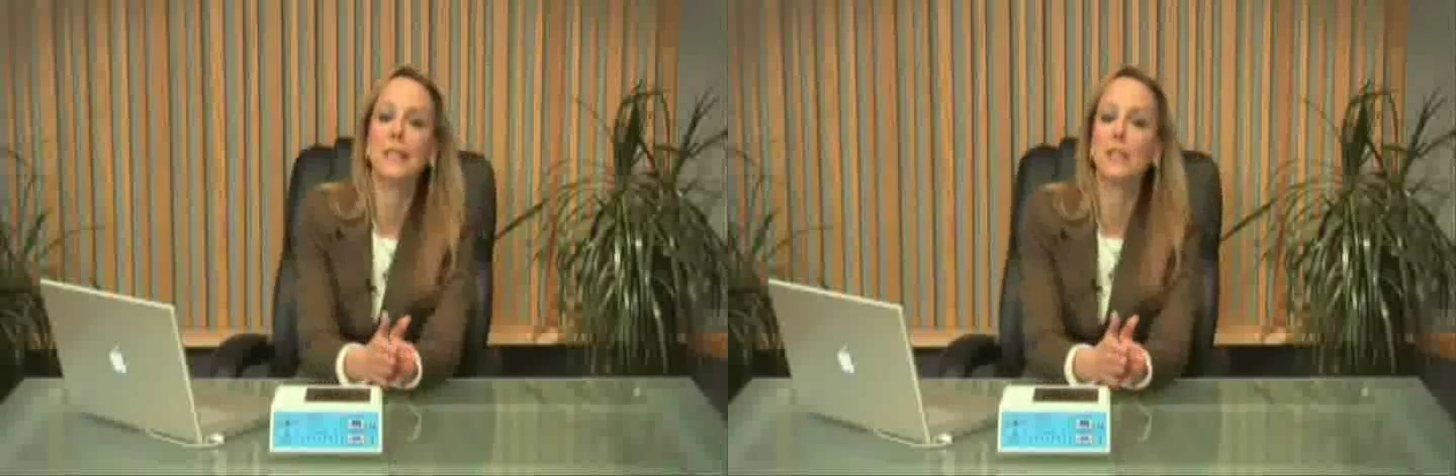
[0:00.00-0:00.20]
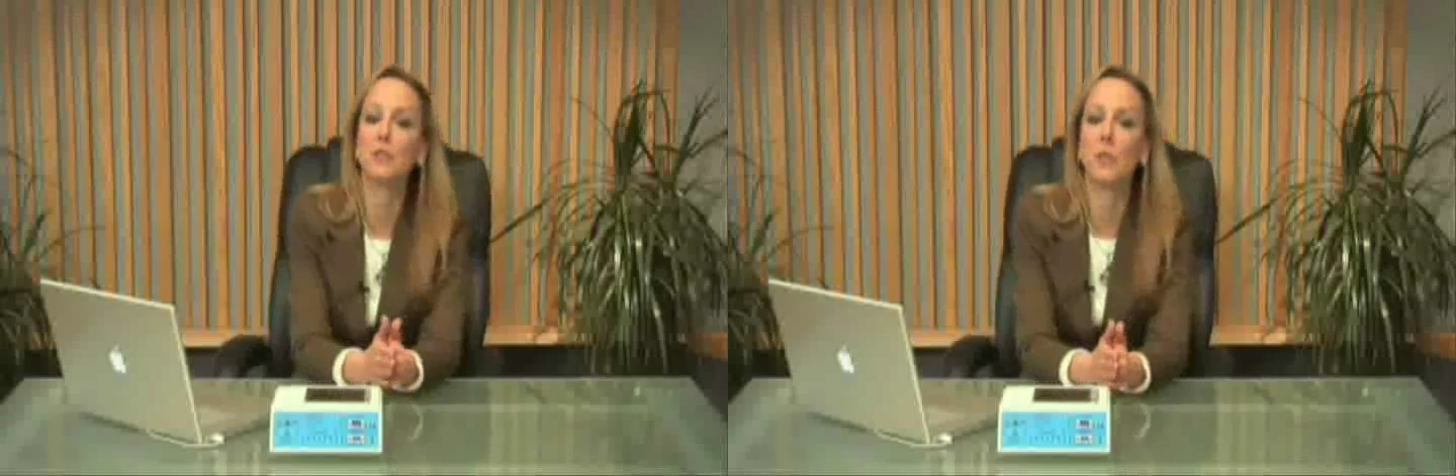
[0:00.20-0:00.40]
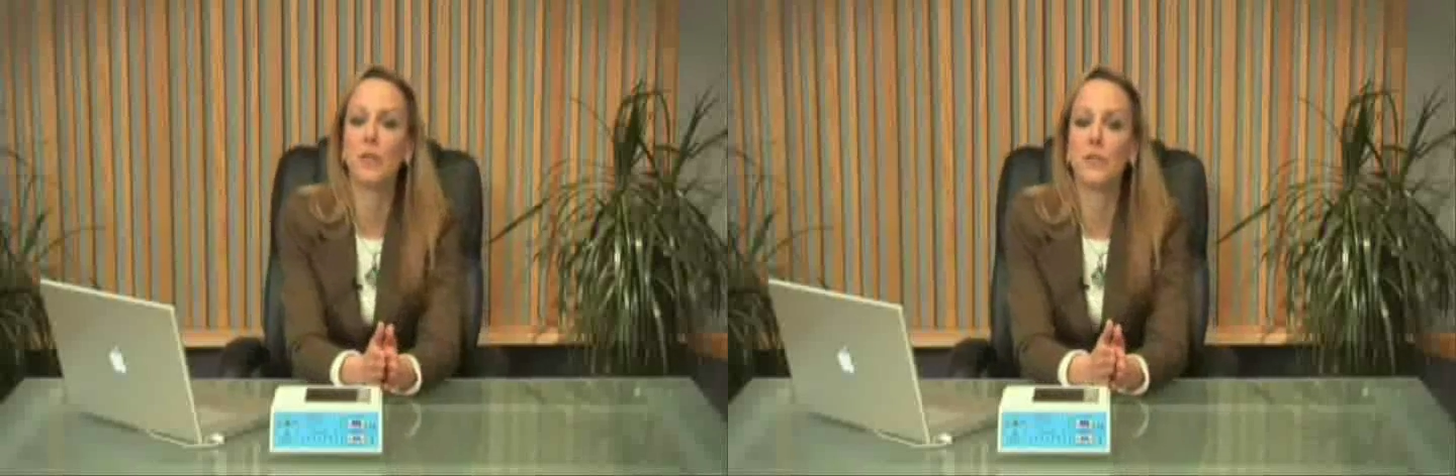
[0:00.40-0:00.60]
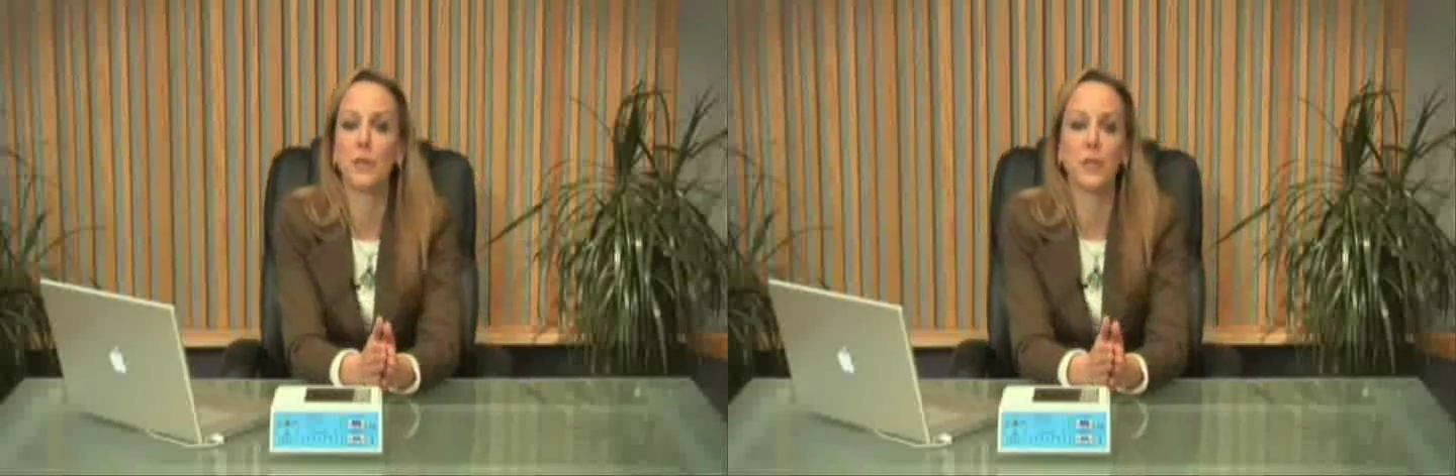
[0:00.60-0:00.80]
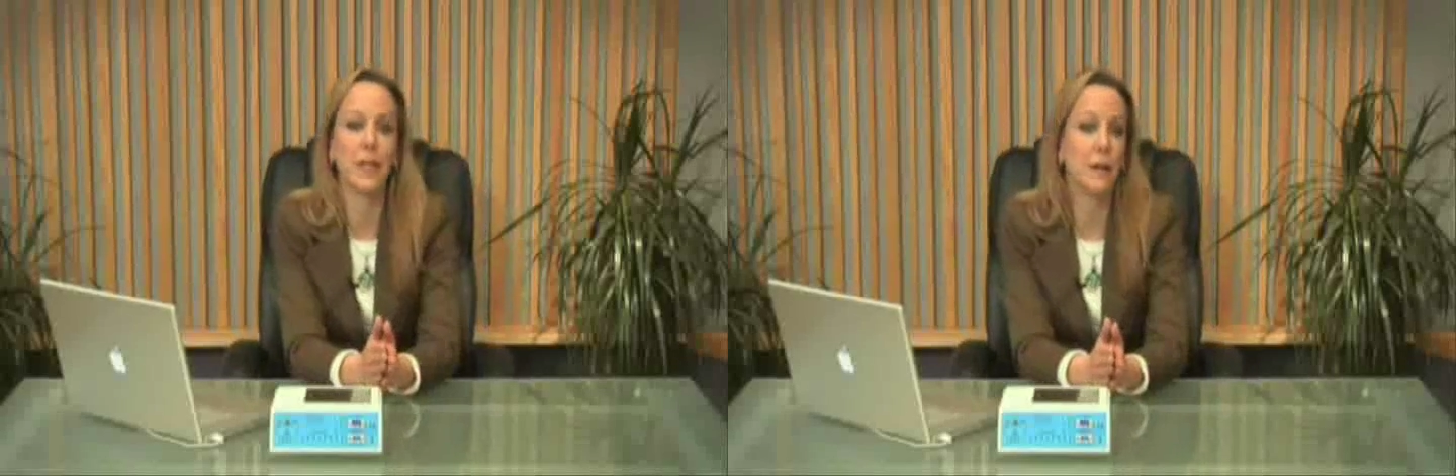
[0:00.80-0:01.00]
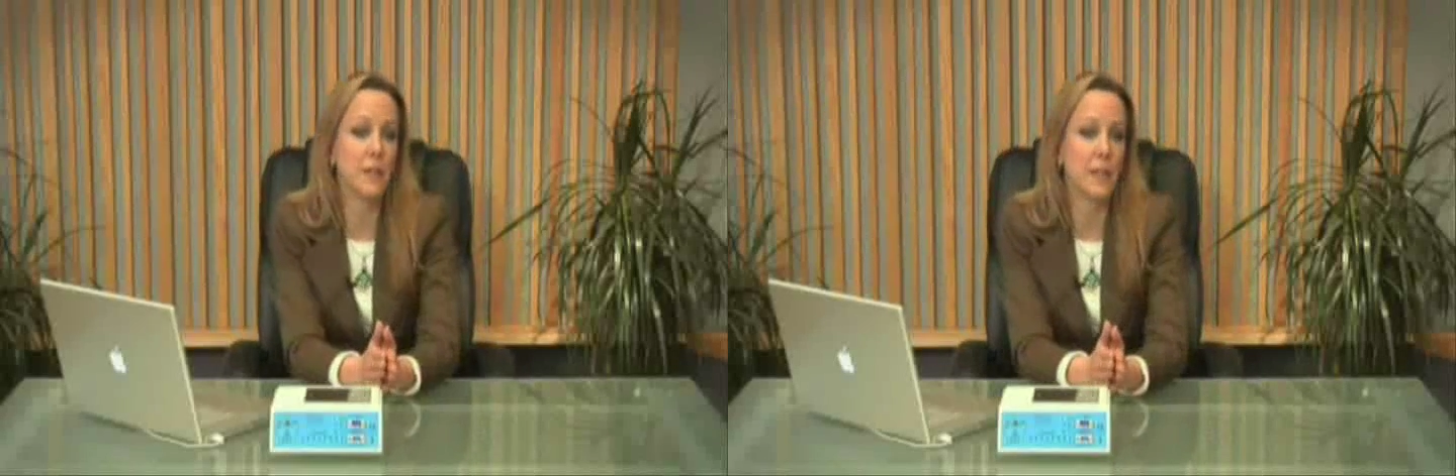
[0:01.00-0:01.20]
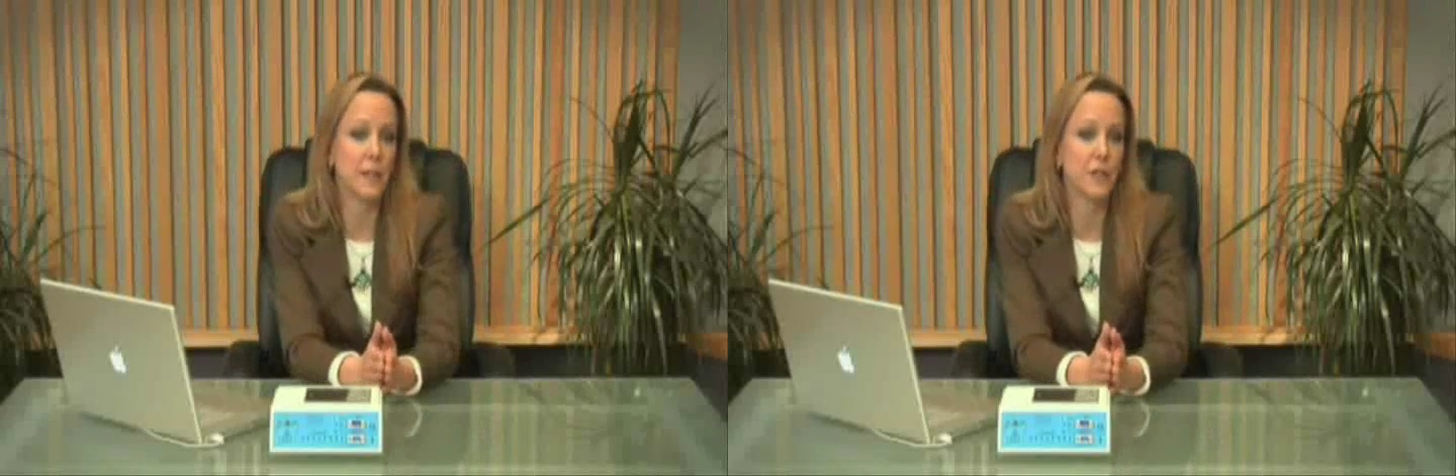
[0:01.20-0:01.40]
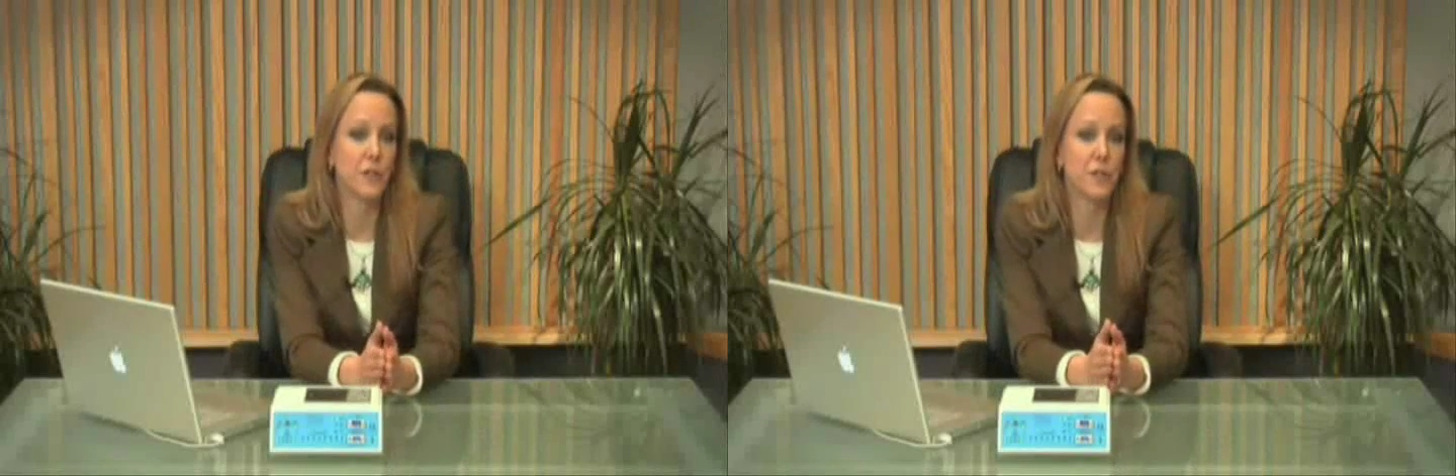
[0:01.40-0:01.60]
This is where those
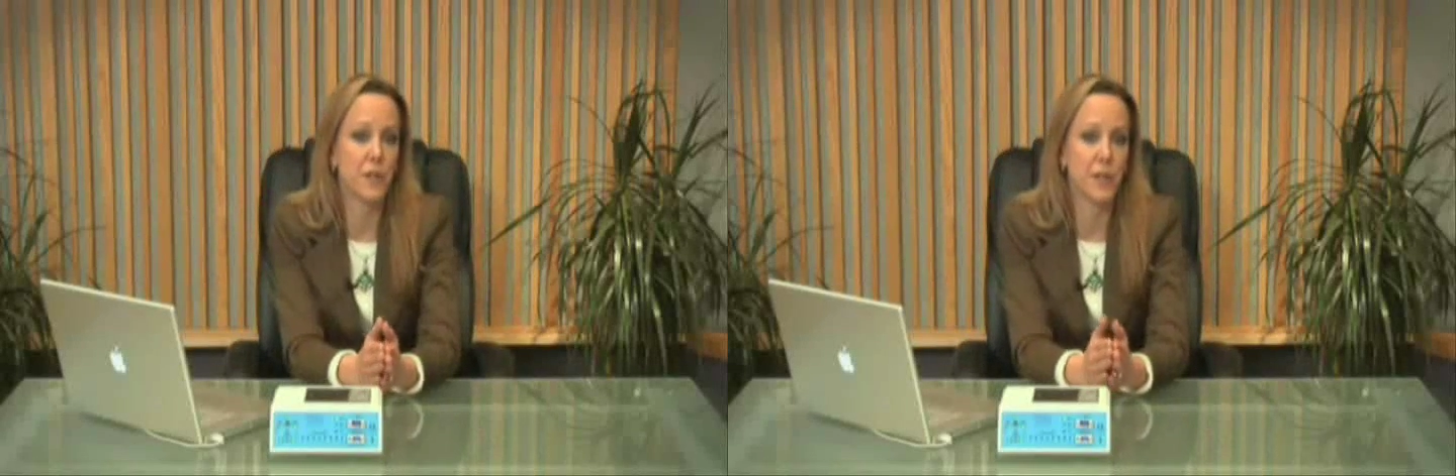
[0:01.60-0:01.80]
calculations